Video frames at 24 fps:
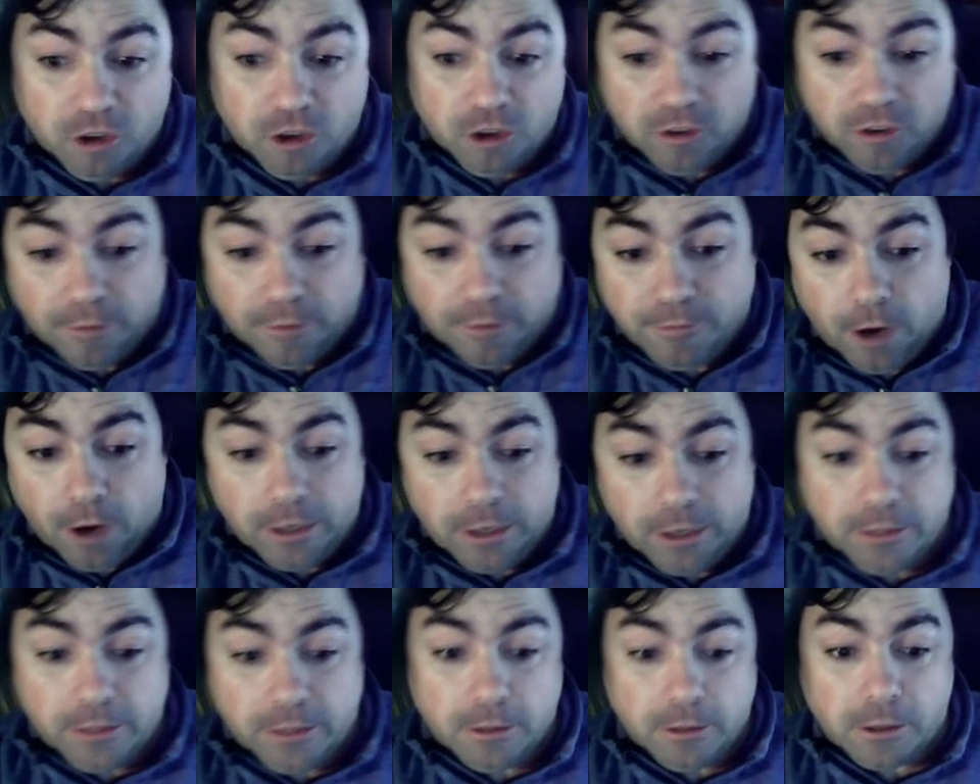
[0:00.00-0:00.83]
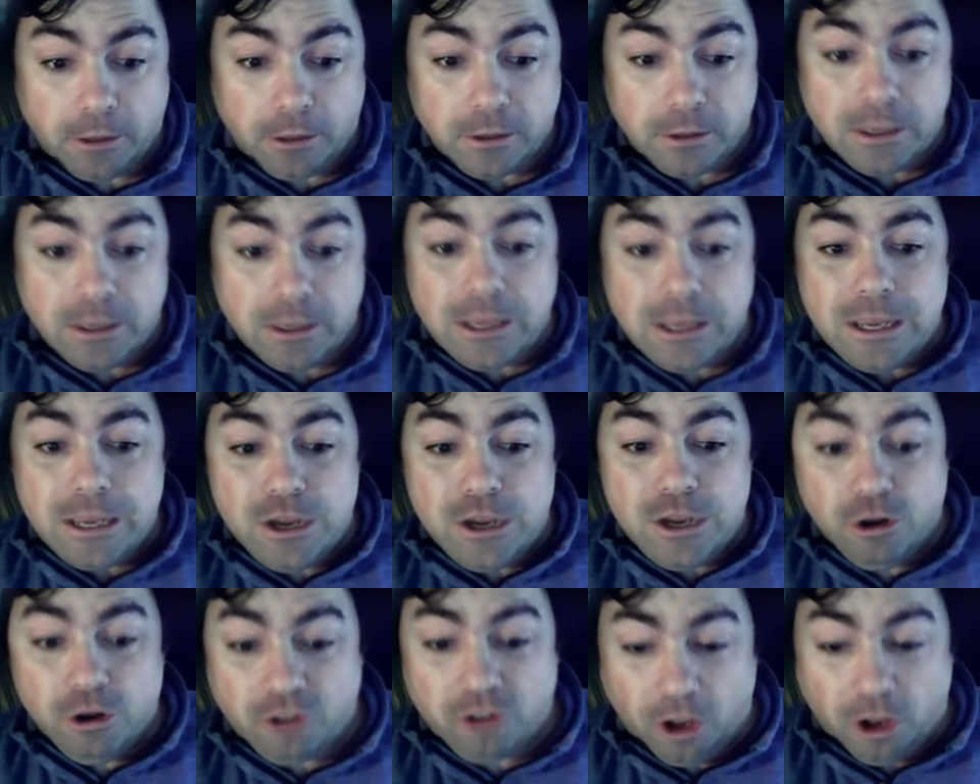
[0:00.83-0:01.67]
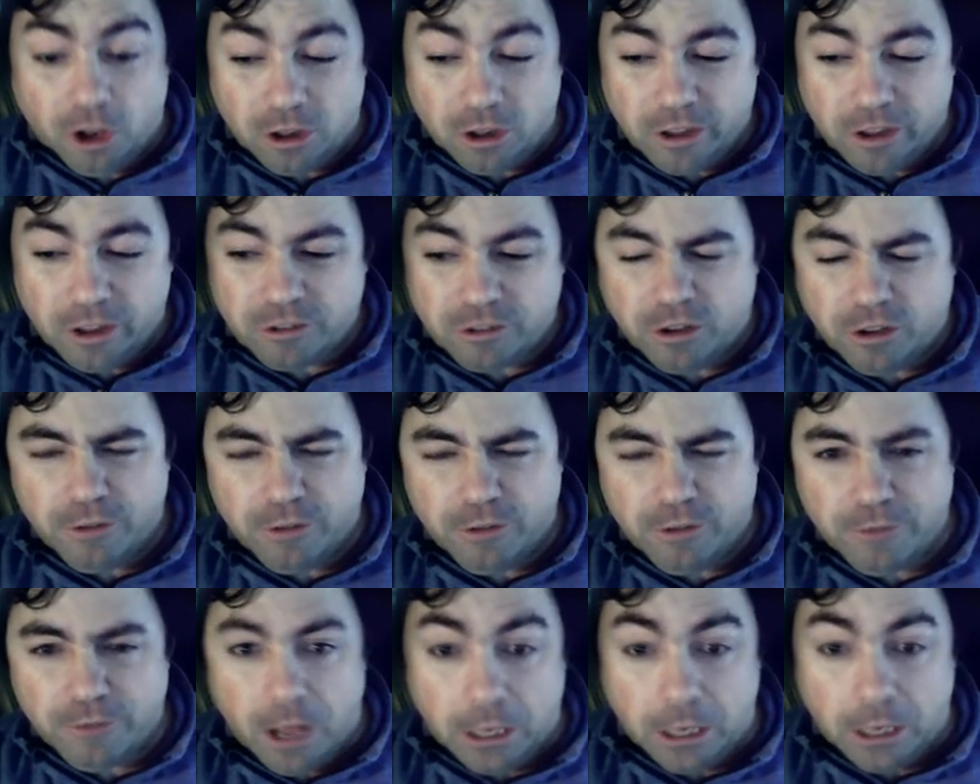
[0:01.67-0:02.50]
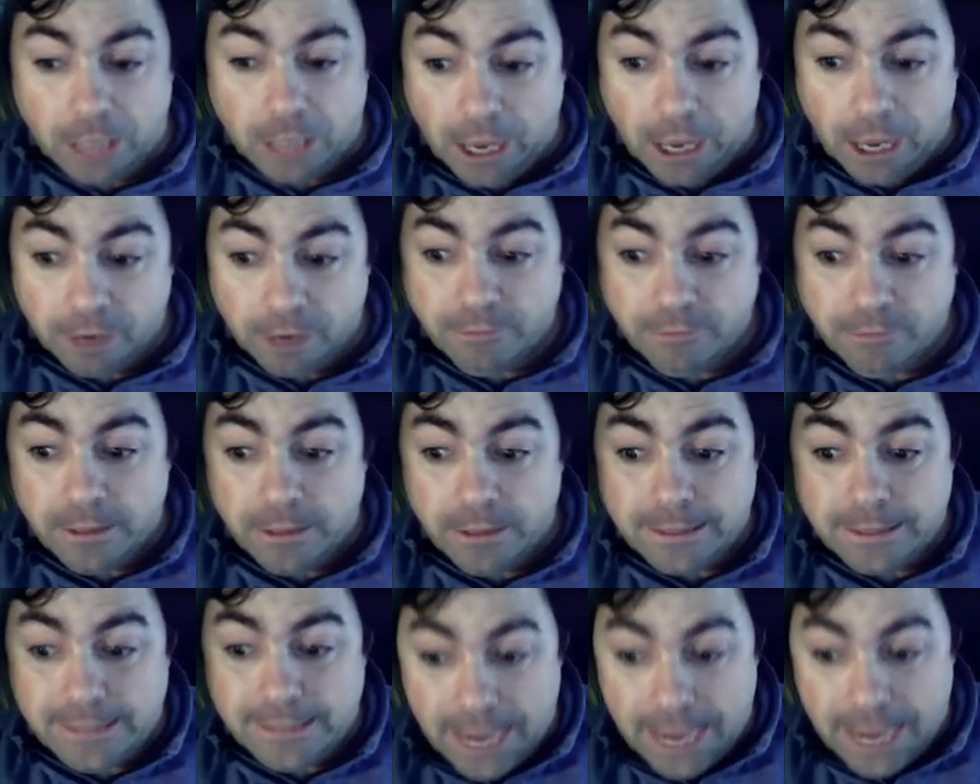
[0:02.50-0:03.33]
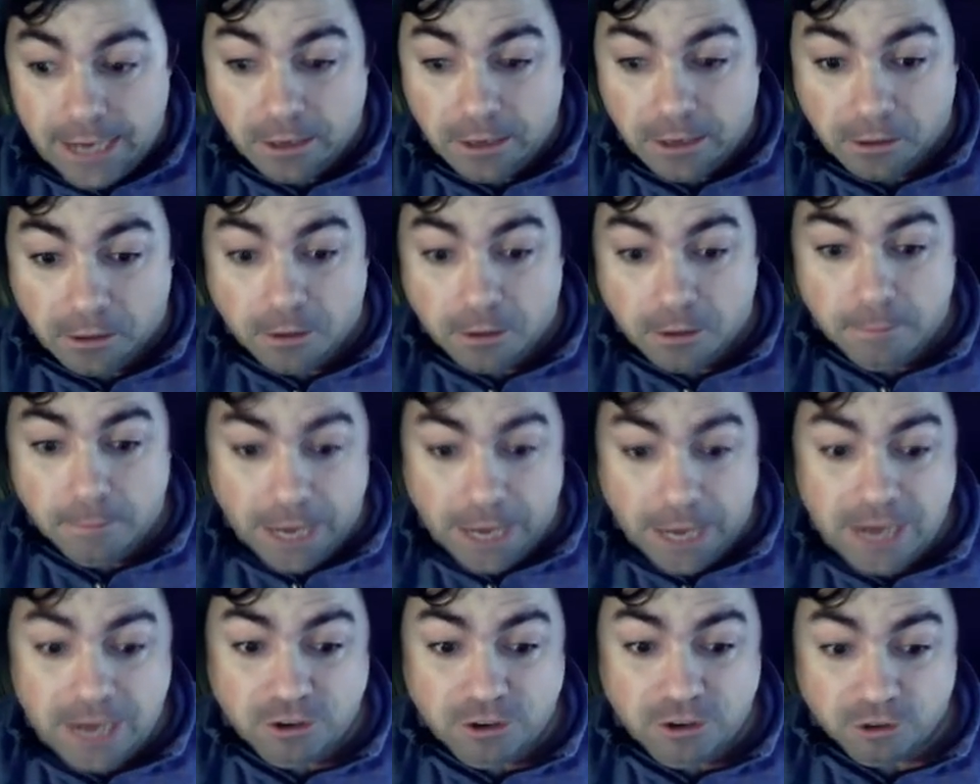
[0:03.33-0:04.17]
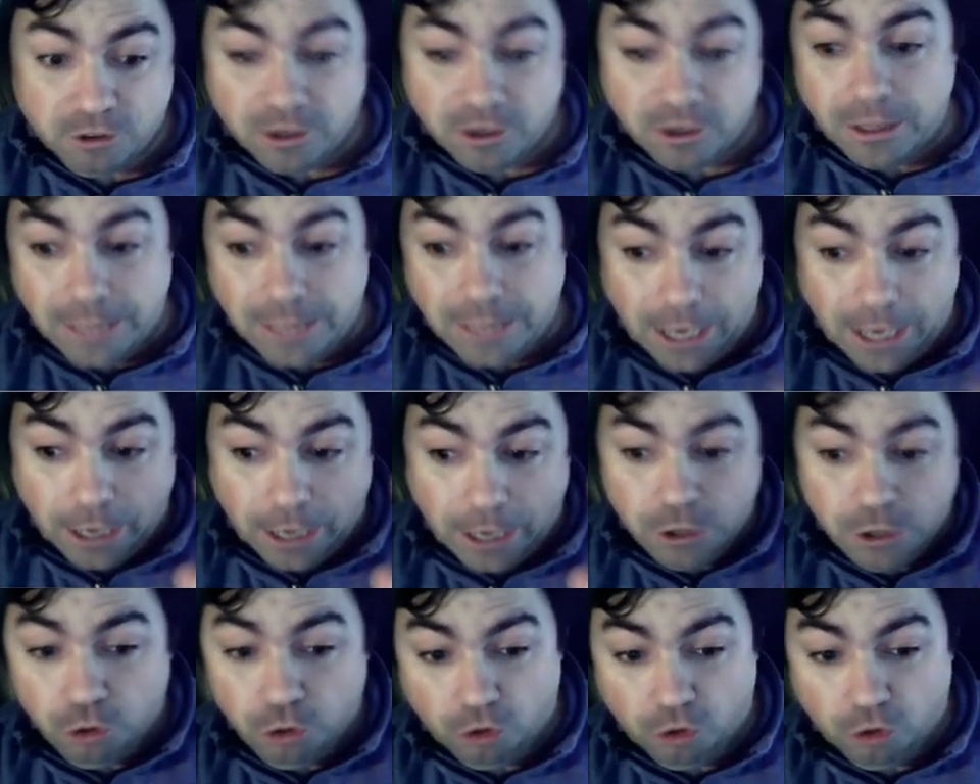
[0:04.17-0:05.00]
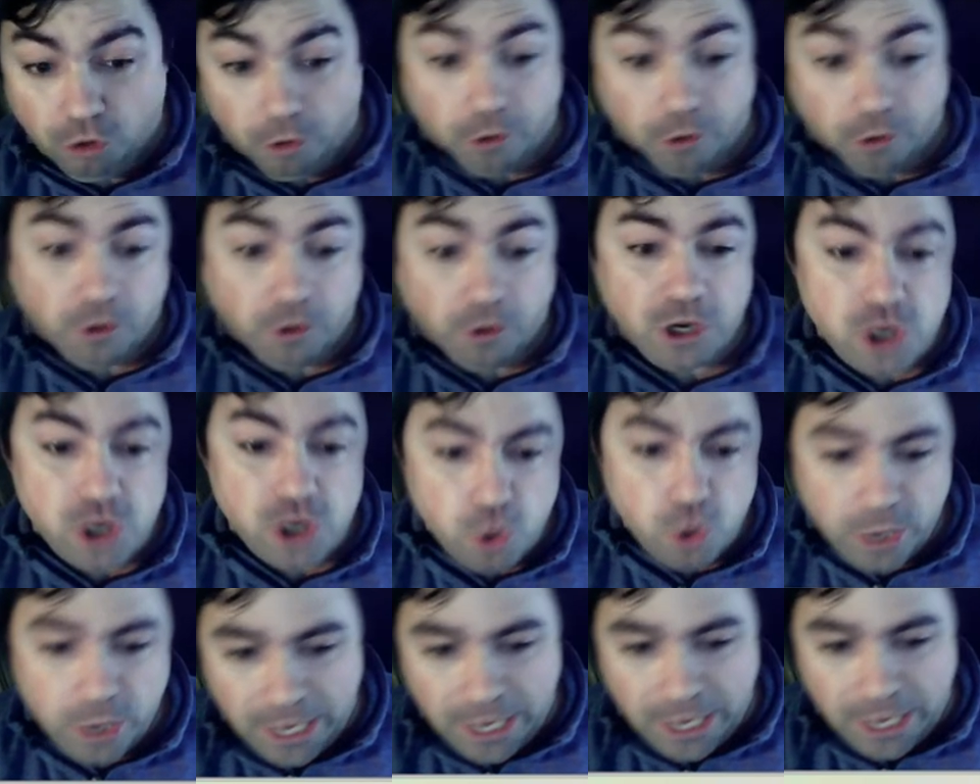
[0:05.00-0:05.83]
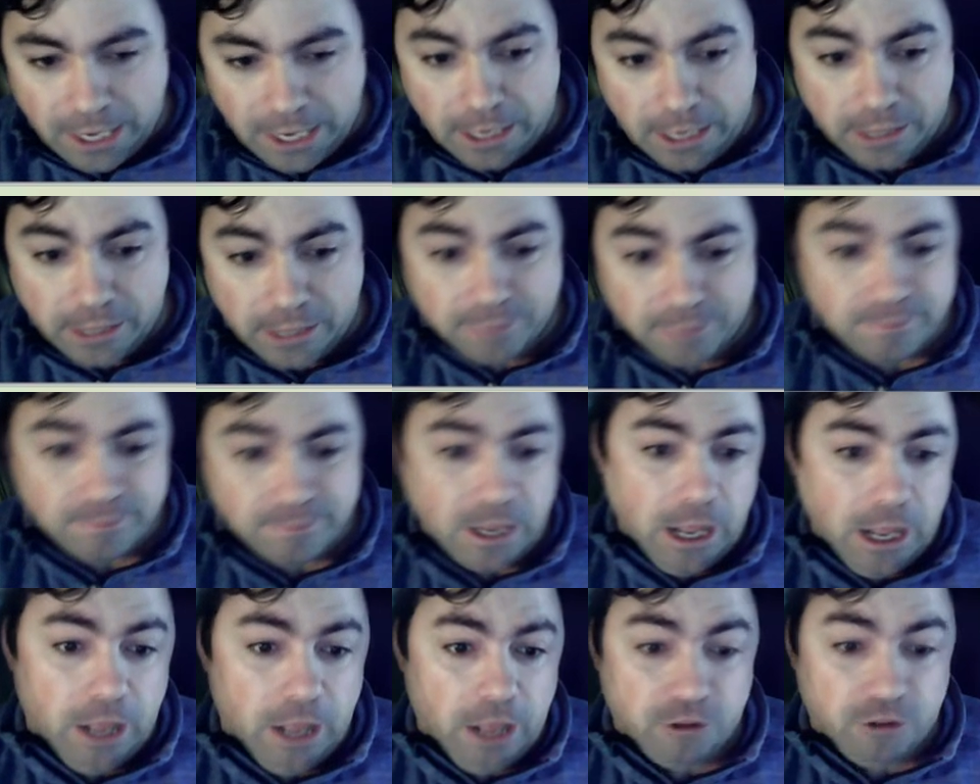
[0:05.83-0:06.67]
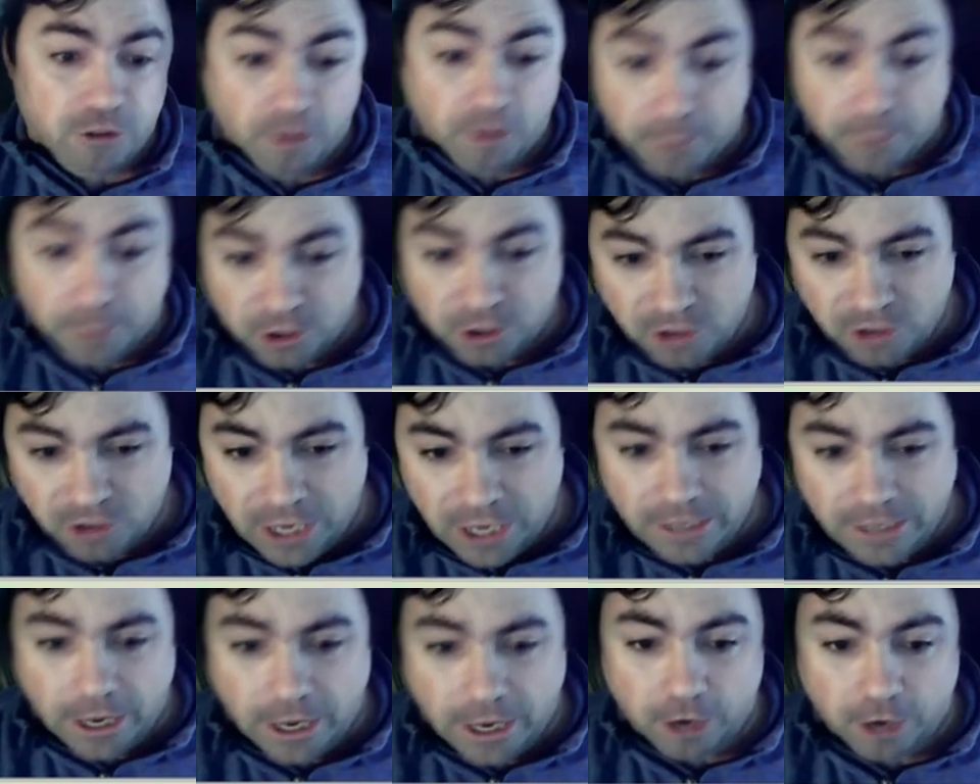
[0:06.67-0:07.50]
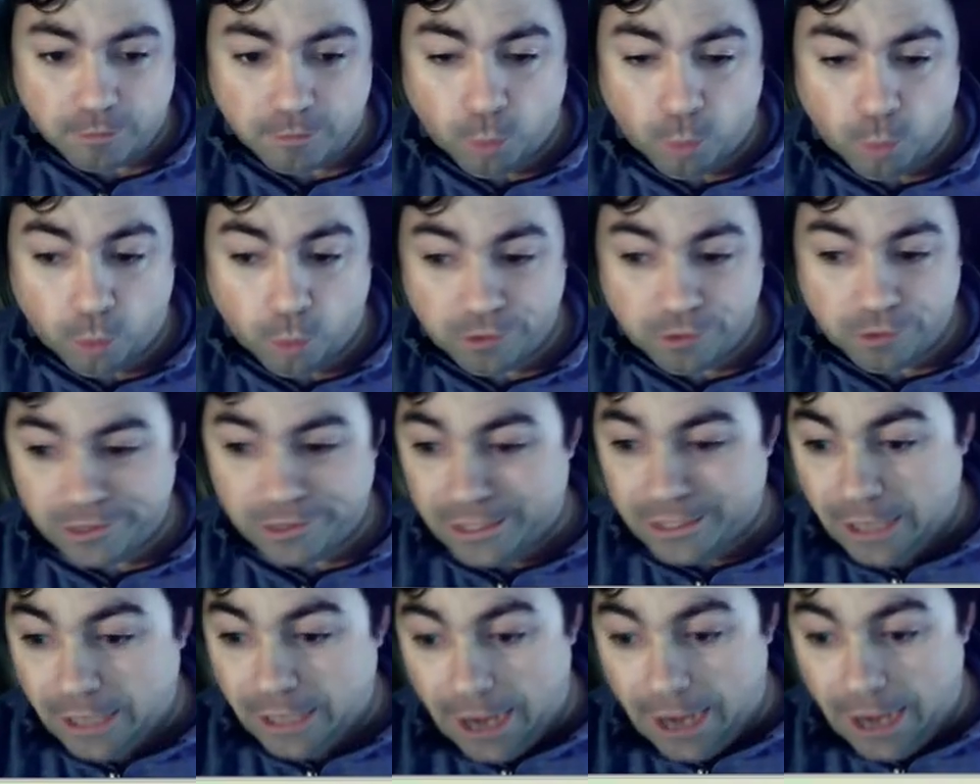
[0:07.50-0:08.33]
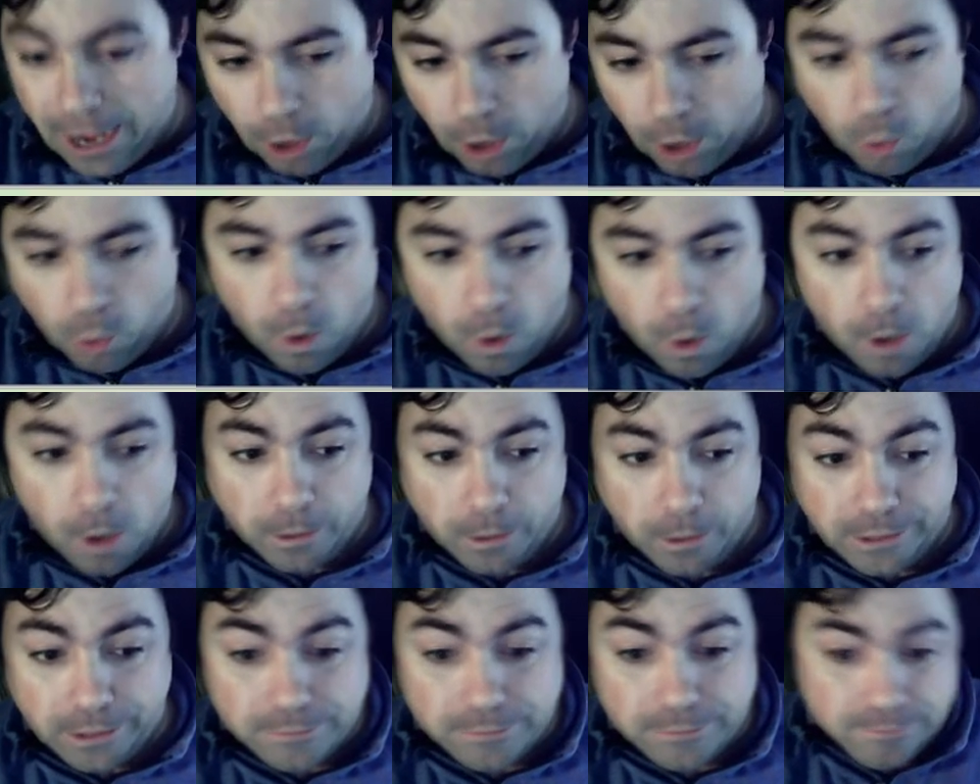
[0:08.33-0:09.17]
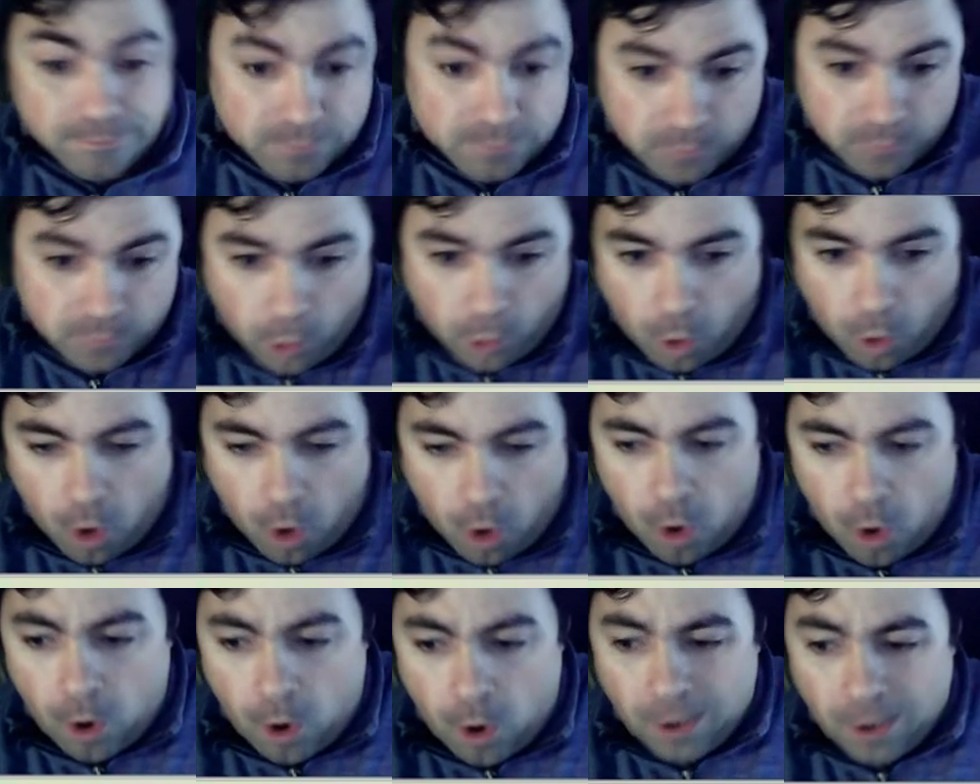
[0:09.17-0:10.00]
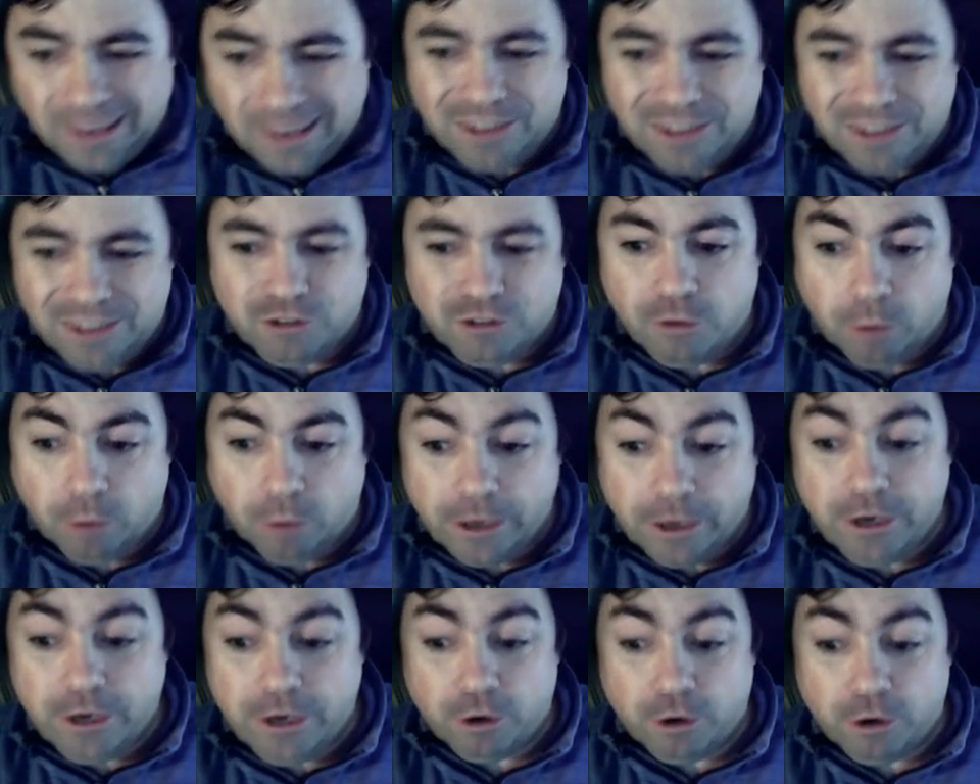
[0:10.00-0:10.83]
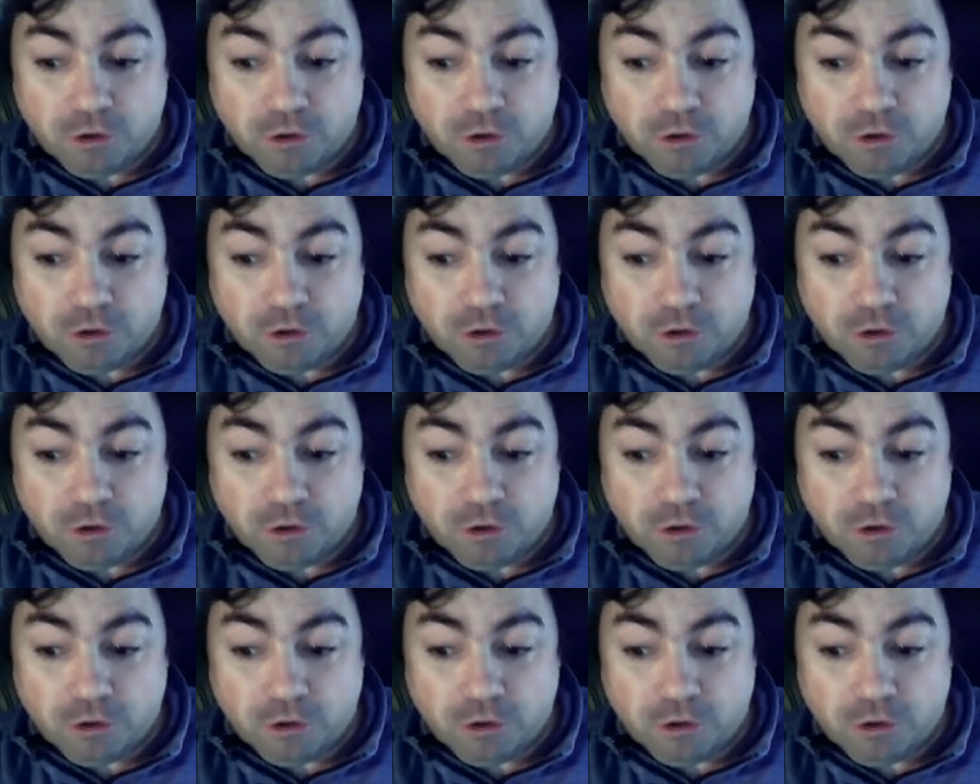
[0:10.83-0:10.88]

as I'm finding things. Here's a list of a lot of the data pages that I use on here, the UK, uh, some of the state dashboards, air quality, all listed right here.